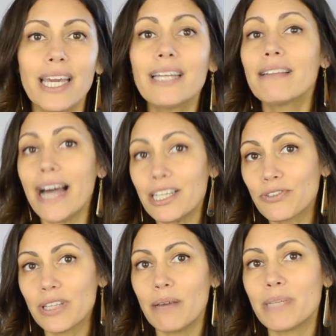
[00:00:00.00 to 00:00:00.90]
It allows
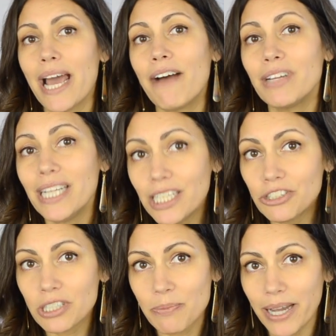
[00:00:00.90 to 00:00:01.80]
for them to have an
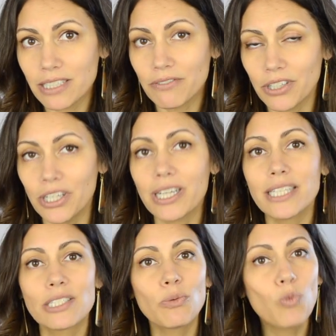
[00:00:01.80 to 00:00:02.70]
introspective look
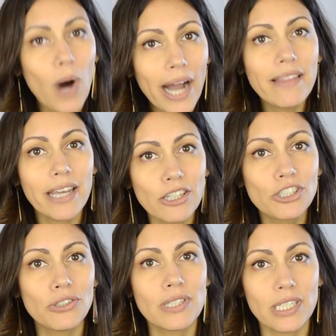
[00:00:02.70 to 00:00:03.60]
as to why they are
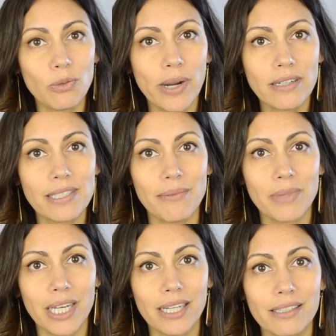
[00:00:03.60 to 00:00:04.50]
choosing to wear
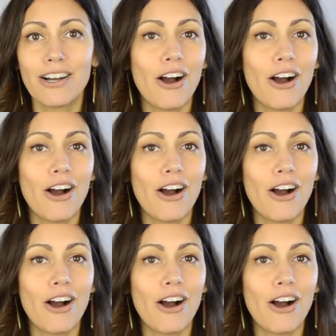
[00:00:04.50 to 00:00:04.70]
something.